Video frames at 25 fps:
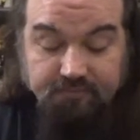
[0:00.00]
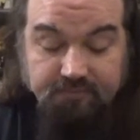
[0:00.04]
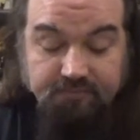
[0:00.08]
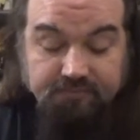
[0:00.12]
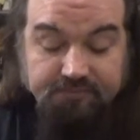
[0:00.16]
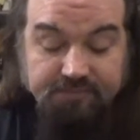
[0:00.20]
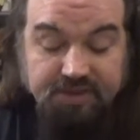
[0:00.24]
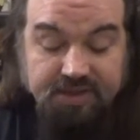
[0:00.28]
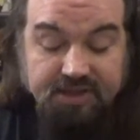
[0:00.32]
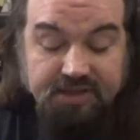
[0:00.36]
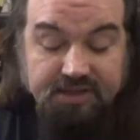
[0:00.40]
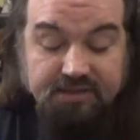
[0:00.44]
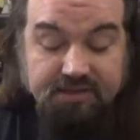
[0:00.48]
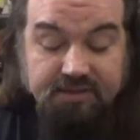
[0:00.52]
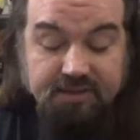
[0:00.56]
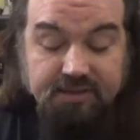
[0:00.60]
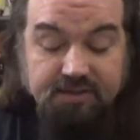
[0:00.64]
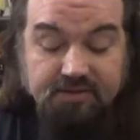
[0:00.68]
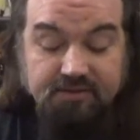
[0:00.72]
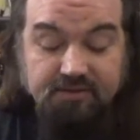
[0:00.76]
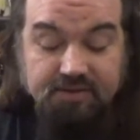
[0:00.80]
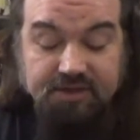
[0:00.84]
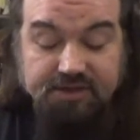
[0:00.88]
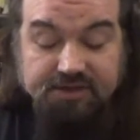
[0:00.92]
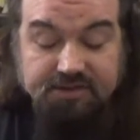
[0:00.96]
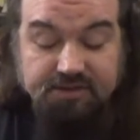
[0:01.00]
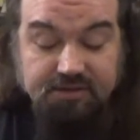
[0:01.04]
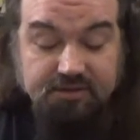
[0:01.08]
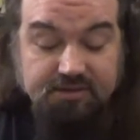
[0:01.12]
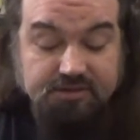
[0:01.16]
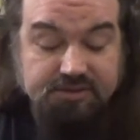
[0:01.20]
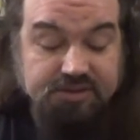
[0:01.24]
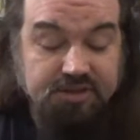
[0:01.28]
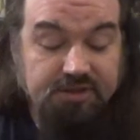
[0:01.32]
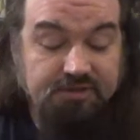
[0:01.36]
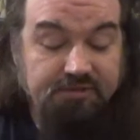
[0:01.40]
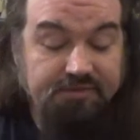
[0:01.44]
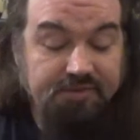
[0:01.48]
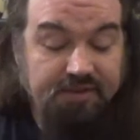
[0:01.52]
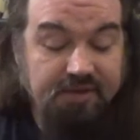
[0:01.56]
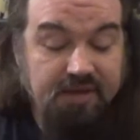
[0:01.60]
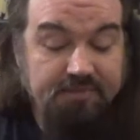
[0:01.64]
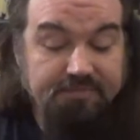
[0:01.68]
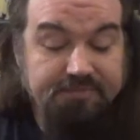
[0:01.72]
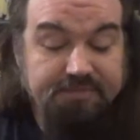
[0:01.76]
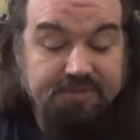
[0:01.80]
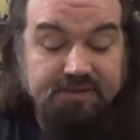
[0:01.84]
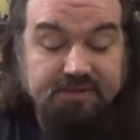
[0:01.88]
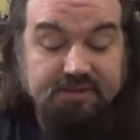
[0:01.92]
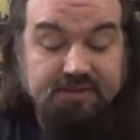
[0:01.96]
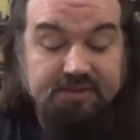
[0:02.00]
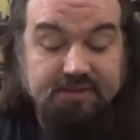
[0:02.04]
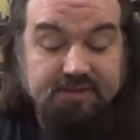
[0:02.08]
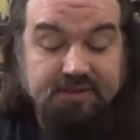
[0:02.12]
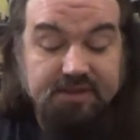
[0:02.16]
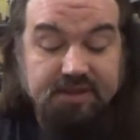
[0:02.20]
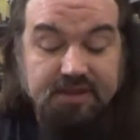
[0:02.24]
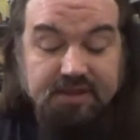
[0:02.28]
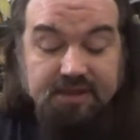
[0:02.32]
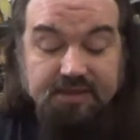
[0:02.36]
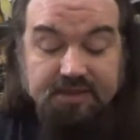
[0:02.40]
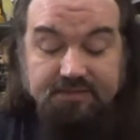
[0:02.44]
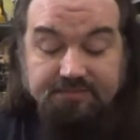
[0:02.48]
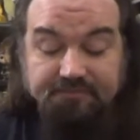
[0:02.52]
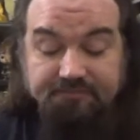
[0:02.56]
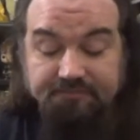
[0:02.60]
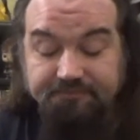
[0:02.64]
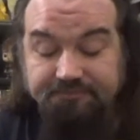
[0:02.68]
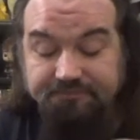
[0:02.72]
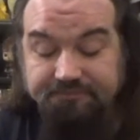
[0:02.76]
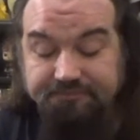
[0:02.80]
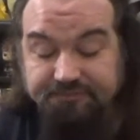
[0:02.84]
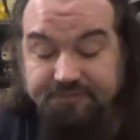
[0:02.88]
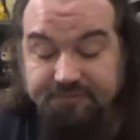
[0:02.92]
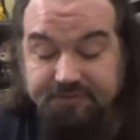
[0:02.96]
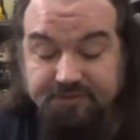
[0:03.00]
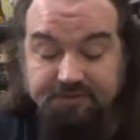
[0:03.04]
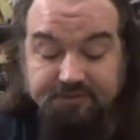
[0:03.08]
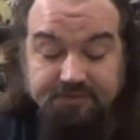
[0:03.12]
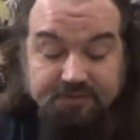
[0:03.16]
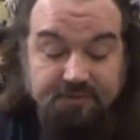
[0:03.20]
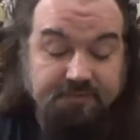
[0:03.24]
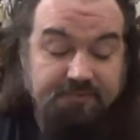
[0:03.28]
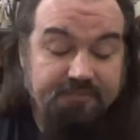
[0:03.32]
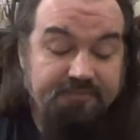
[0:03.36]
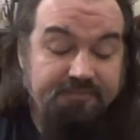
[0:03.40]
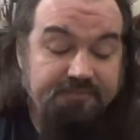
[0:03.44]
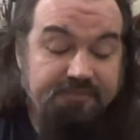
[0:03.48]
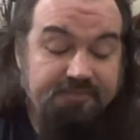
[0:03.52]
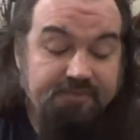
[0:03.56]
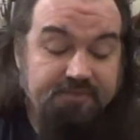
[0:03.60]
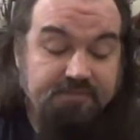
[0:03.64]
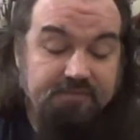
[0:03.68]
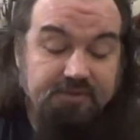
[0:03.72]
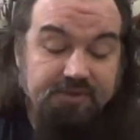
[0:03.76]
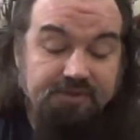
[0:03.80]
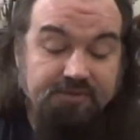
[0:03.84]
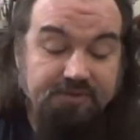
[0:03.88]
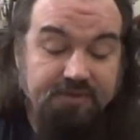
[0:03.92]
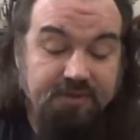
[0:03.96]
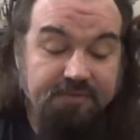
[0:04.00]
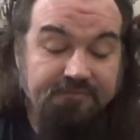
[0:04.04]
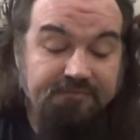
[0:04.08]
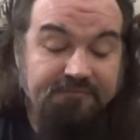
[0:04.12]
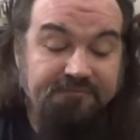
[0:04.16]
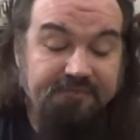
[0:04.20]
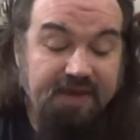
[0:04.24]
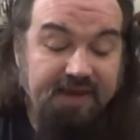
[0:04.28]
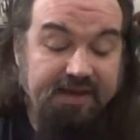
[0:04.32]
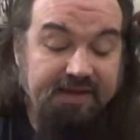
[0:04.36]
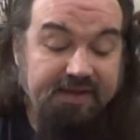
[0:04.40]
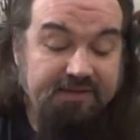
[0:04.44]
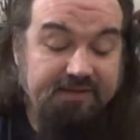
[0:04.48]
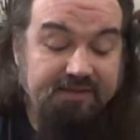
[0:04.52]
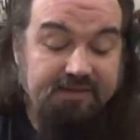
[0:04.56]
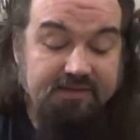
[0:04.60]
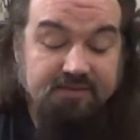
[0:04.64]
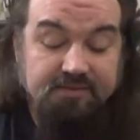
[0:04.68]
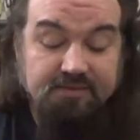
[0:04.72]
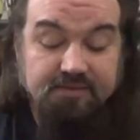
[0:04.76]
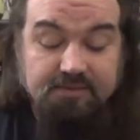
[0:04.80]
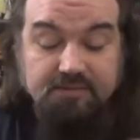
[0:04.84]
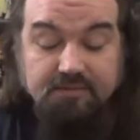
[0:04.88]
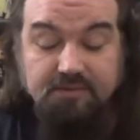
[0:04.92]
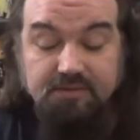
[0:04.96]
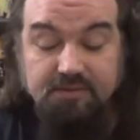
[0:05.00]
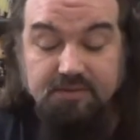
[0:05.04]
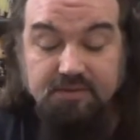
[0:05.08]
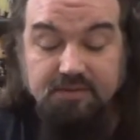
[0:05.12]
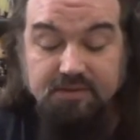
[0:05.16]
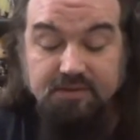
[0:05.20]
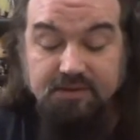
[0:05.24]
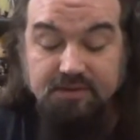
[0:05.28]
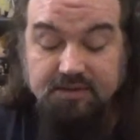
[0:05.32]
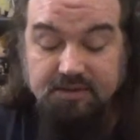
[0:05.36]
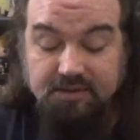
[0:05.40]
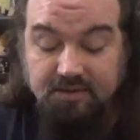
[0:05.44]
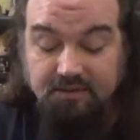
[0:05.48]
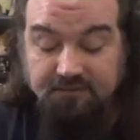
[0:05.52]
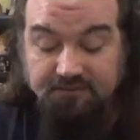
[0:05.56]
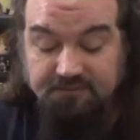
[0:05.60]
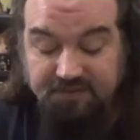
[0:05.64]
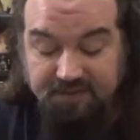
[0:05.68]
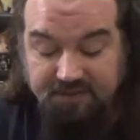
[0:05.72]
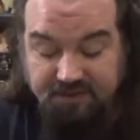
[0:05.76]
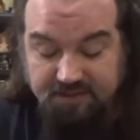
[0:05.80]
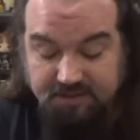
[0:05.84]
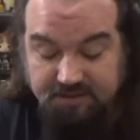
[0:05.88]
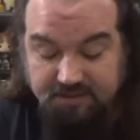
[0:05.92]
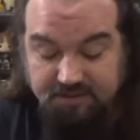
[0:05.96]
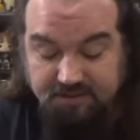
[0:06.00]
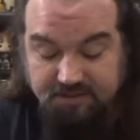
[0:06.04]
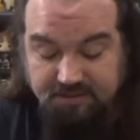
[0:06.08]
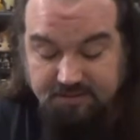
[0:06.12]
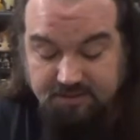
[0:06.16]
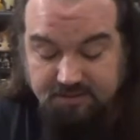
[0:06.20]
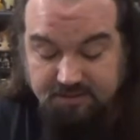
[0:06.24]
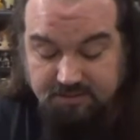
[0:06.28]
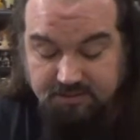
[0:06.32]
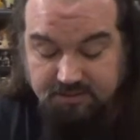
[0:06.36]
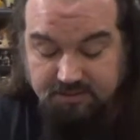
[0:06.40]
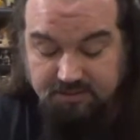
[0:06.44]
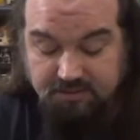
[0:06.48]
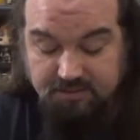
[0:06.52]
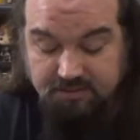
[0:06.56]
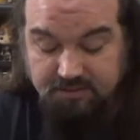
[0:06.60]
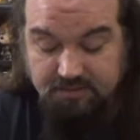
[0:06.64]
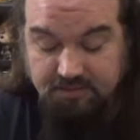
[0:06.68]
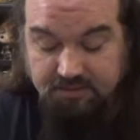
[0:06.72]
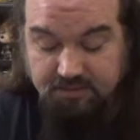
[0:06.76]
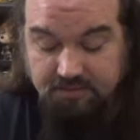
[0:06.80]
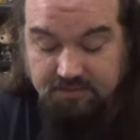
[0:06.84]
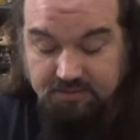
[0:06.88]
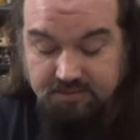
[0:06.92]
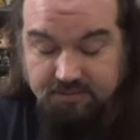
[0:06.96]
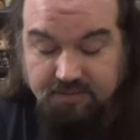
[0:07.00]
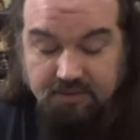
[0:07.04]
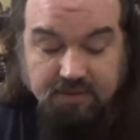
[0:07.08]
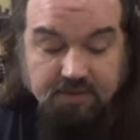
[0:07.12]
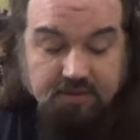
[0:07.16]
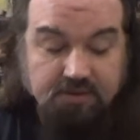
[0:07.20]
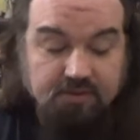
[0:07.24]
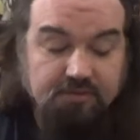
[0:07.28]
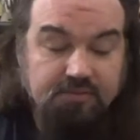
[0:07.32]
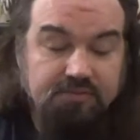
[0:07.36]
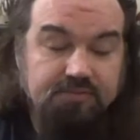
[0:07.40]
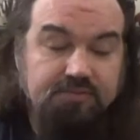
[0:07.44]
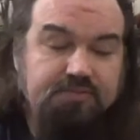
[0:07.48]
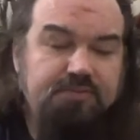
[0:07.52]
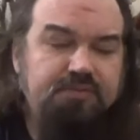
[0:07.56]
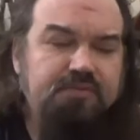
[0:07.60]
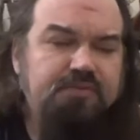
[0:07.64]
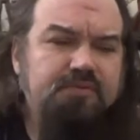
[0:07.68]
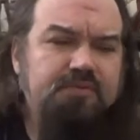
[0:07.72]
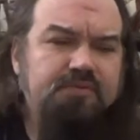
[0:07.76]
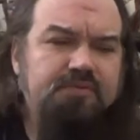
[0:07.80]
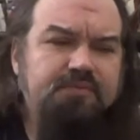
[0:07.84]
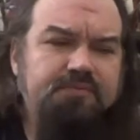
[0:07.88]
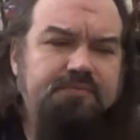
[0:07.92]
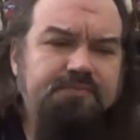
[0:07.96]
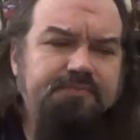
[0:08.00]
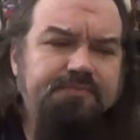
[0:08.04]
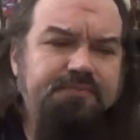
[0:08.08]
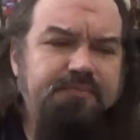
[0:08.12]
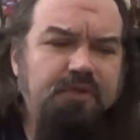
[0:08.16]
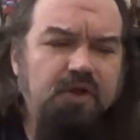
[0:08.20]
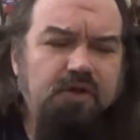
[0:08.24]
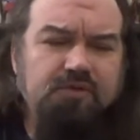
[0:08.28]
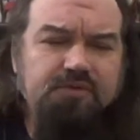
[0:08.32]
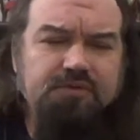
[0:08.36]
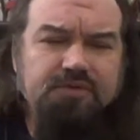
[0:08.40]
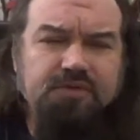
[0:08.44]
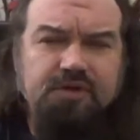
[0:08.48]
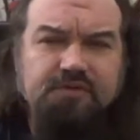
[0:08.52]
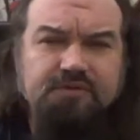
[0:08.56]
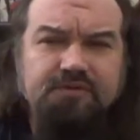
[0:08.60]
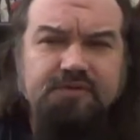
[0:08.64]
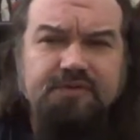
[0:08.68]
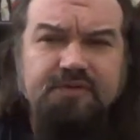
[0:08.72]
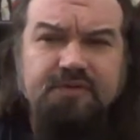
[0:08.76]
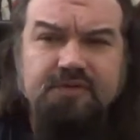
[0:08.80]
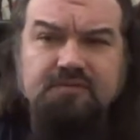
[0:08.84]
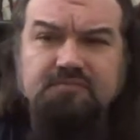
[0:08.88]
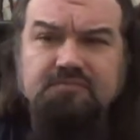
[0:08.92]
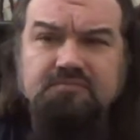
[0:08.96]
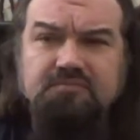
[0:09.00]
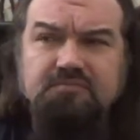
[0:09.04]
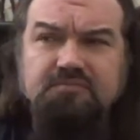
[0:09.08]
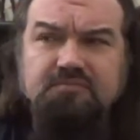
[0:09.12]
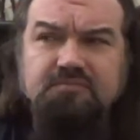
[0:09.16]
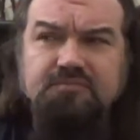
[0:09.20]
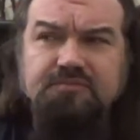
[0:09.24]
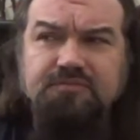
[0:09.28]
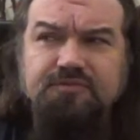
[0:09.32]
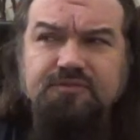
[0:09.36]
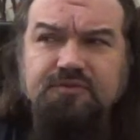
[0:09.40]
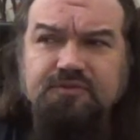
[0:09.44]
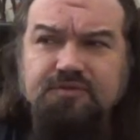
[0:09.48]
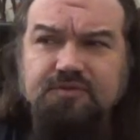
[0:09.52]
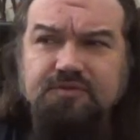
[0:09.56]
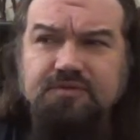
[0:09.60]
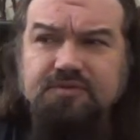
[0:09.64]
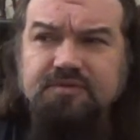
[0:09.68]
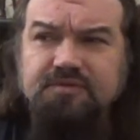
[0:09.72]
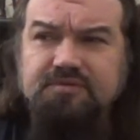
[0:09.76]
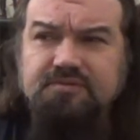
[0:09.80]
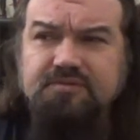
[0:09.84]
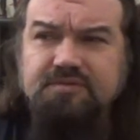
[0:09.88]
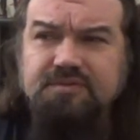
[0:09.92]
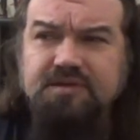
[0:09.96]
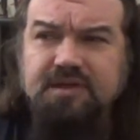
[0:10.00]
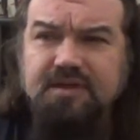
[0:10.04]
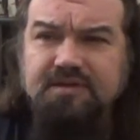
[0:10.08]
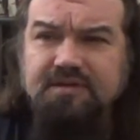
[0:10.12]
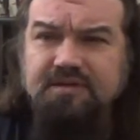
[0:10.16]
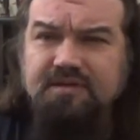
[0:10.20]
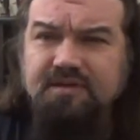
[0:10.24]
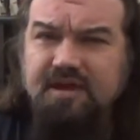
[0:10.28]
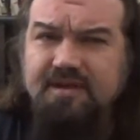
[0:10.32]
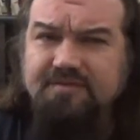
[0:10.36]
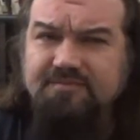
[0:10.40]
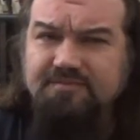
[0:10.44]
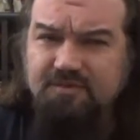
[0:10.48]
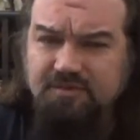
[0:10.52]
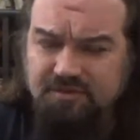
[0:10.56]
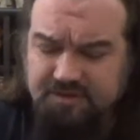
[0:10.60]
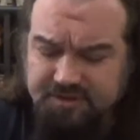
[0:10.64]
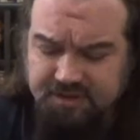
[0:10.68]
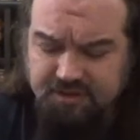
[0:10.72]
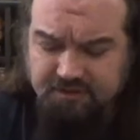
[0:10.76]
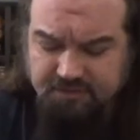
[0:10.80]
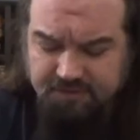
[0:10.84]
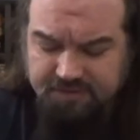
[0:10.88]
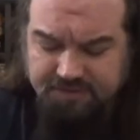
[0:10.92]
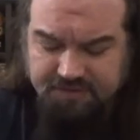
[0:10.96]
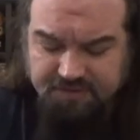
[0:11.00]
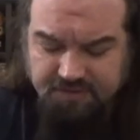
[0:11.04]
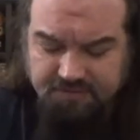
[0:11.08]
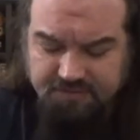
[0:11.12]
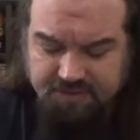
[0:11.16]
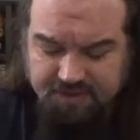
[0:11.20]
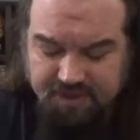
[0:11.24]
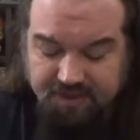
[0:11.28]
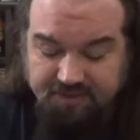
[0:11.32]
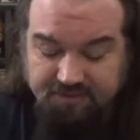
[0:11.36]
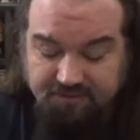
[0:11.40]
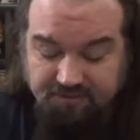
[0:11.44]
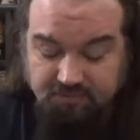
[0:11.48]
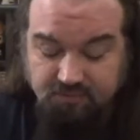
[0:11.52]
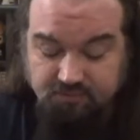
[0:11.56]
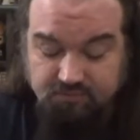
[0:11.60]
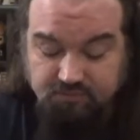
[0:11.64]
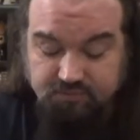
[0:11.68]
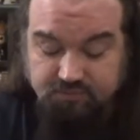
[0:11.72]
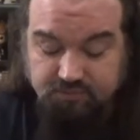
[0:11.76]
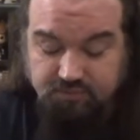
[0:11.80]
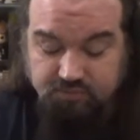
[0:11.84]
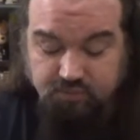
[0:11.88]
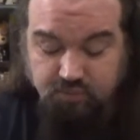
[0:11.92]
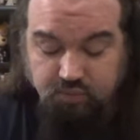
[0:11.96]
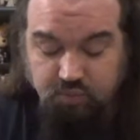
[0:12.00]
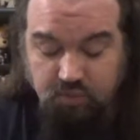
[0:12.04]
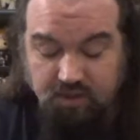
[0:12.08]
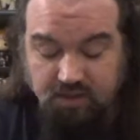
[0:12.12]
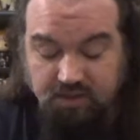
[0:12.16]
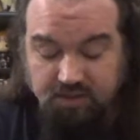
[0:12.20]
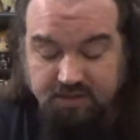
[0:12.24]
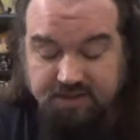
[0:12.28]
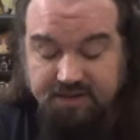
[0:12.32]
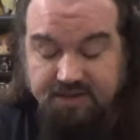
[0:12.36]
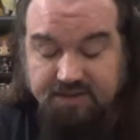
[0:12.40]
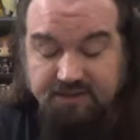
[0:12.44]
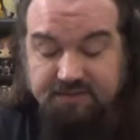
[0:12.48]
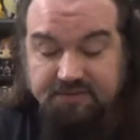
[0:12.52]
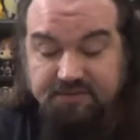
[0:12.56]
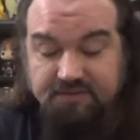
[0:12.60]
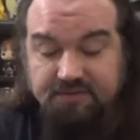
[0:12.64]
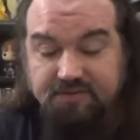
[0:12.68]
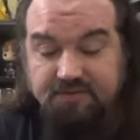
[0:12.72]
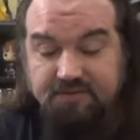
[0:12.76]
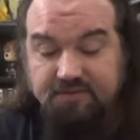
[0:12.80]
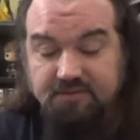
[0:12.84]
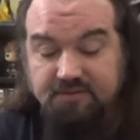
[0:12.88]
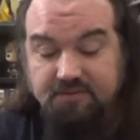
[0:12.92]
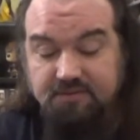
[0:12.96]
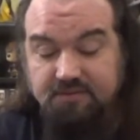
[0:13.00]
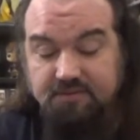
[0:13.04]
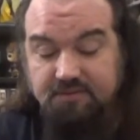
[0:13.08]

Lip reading: But a creature shows up, and the two of them fight it, defeat it. Though Odin notes that Thor doesn't have Mjolnir with him and asks him where it is.